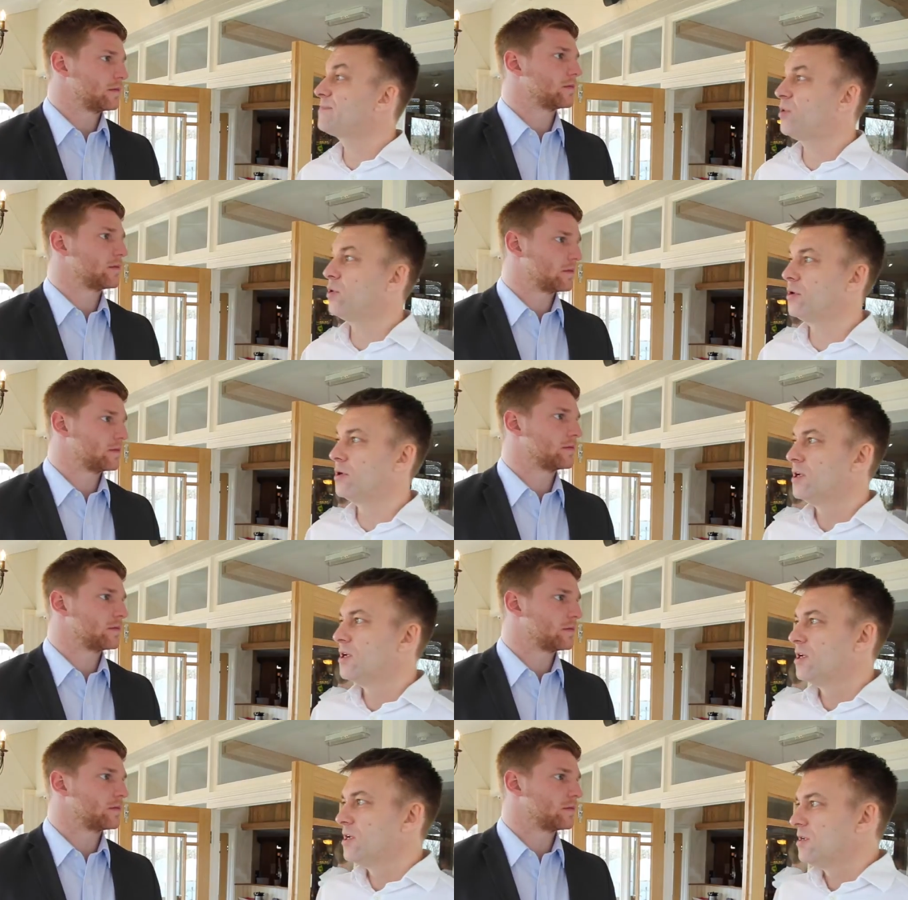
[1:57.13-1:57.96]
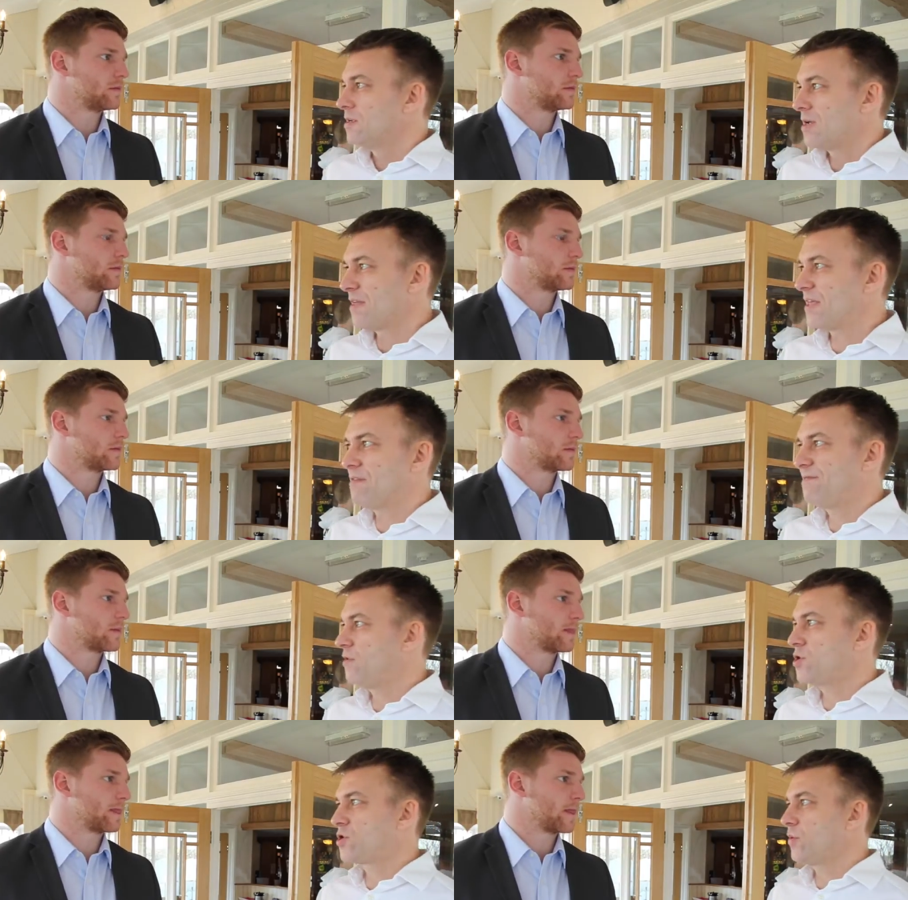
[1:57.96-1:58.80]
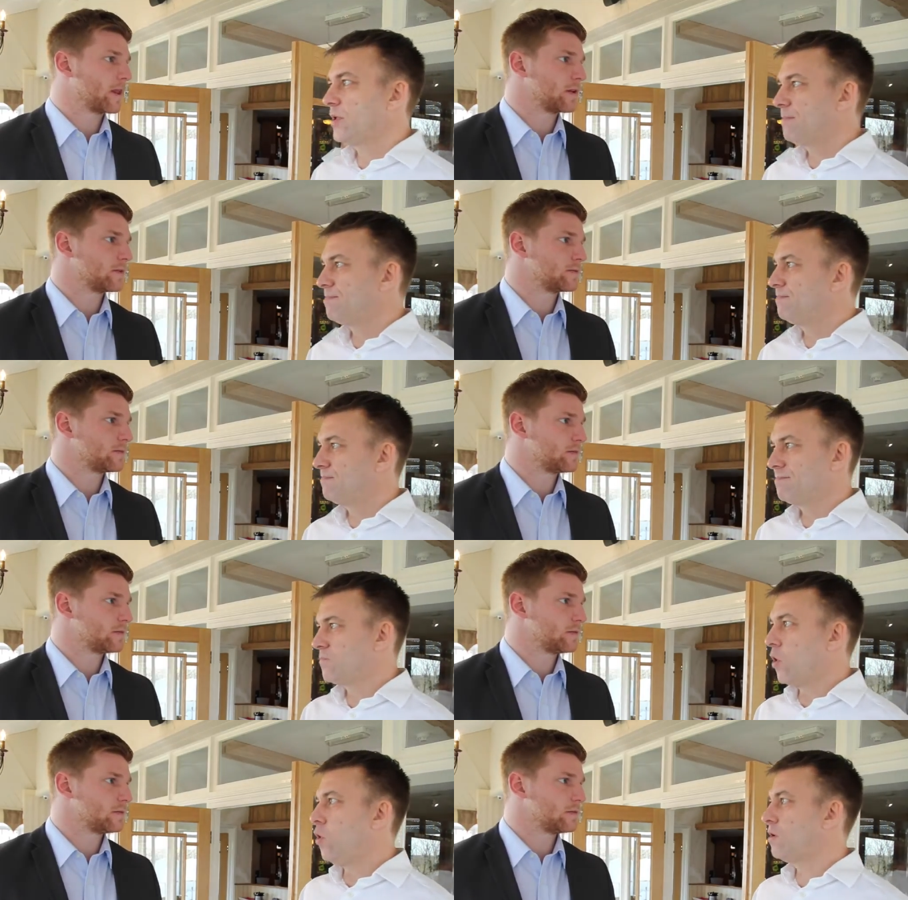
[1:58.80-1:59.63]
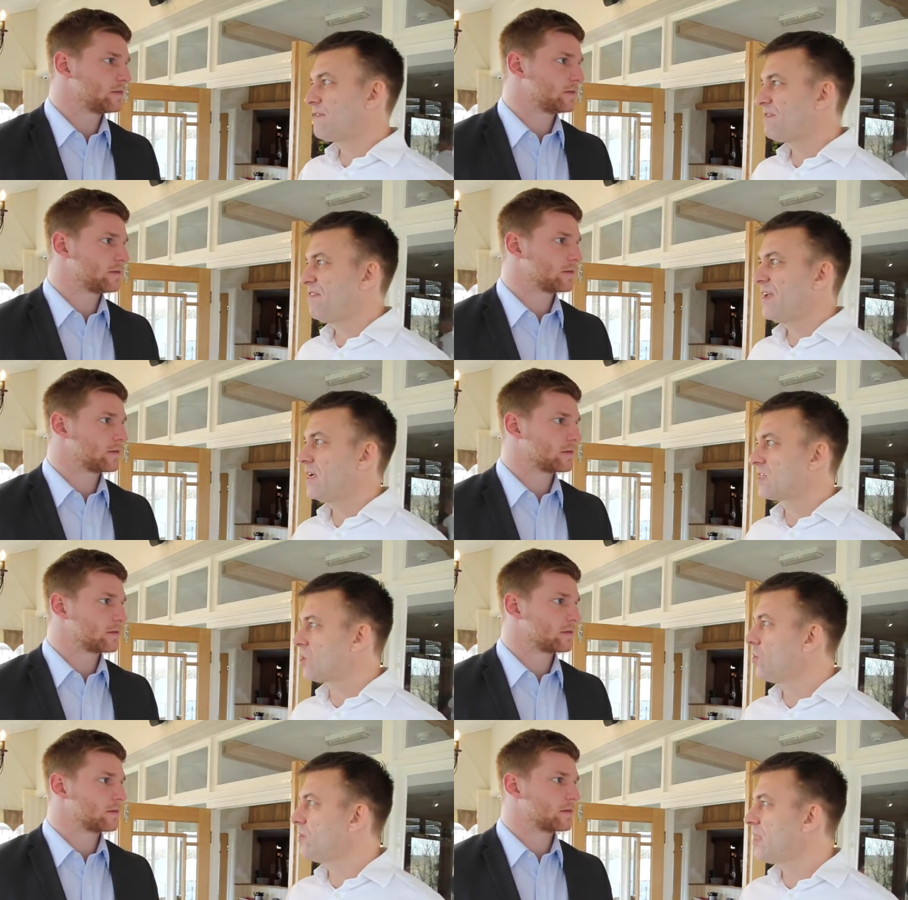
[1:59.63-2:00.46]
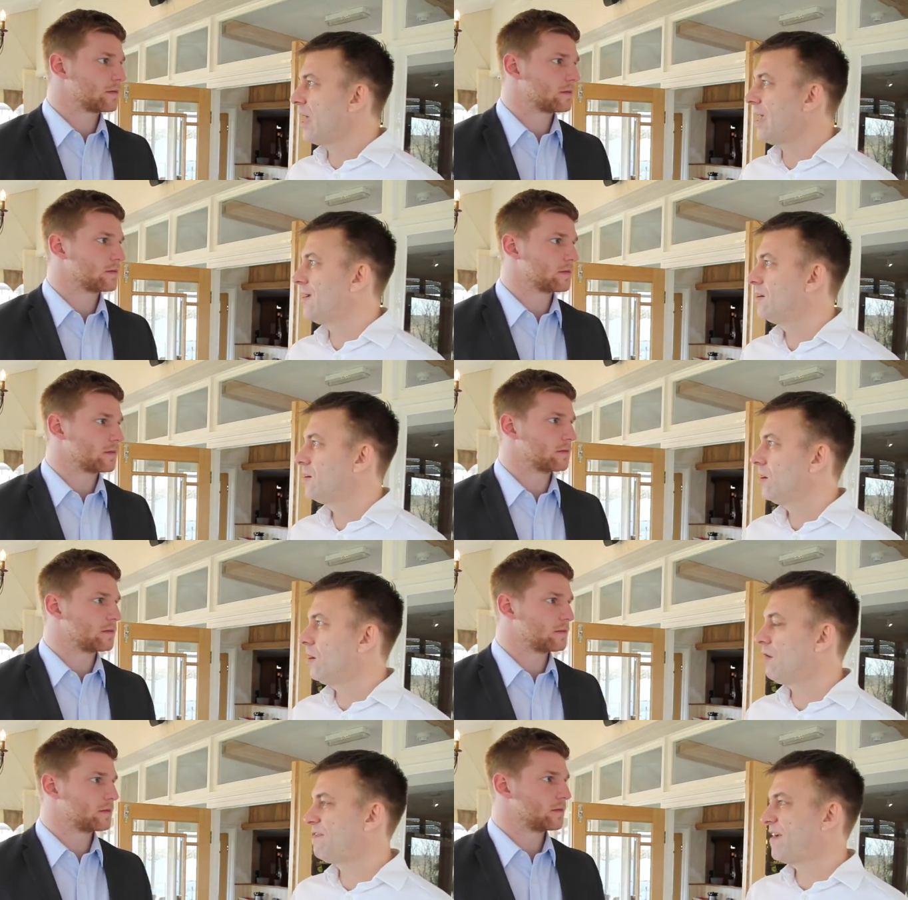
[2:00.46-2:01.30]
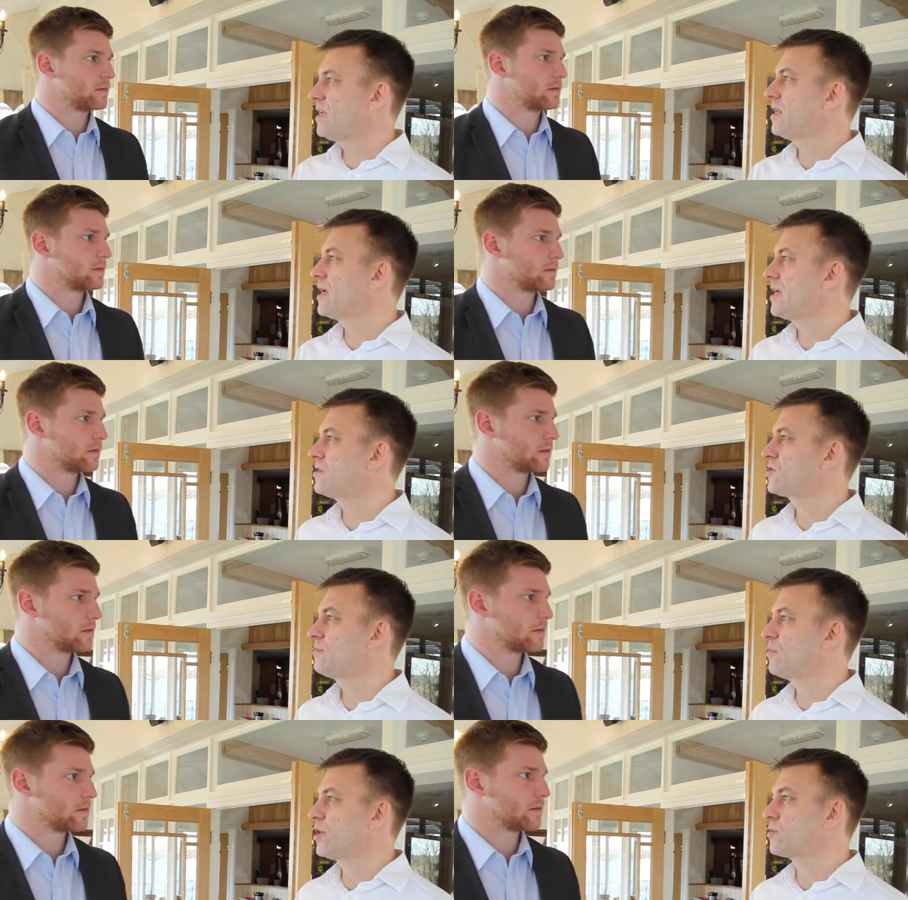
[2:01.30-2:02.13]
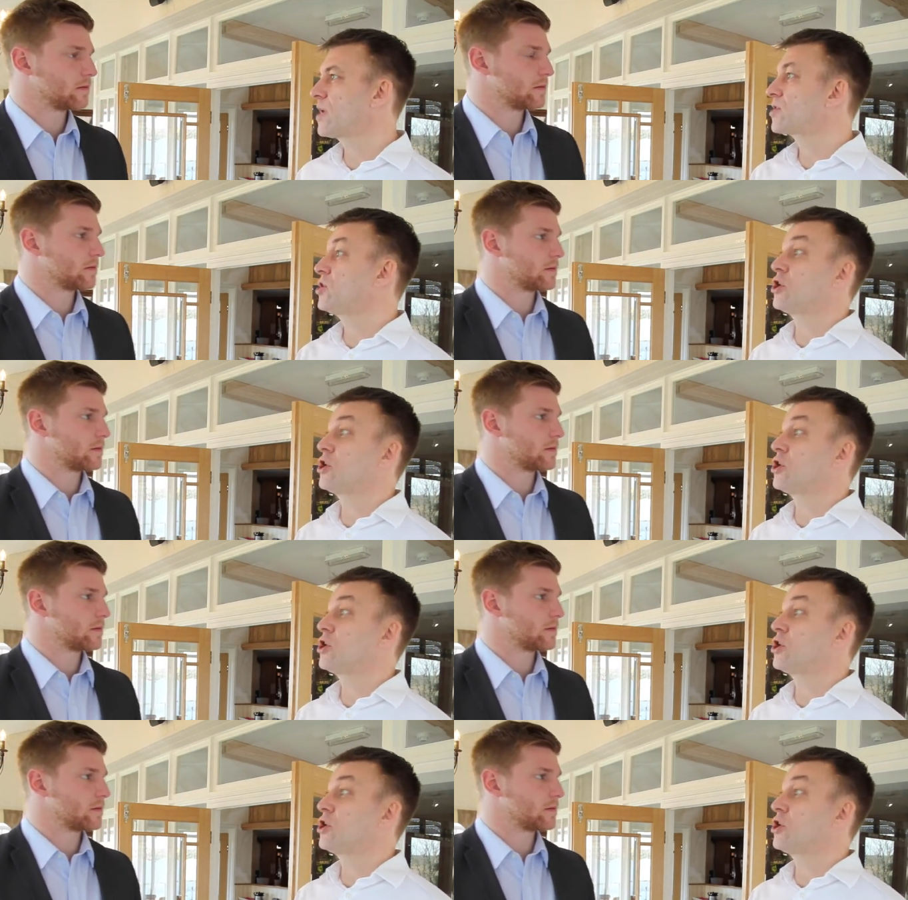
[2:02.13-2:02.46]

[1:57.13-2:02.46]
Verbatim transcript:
Speaker 1: But I think virtually all of the fighters on there mm. are fighting against somebody who's actually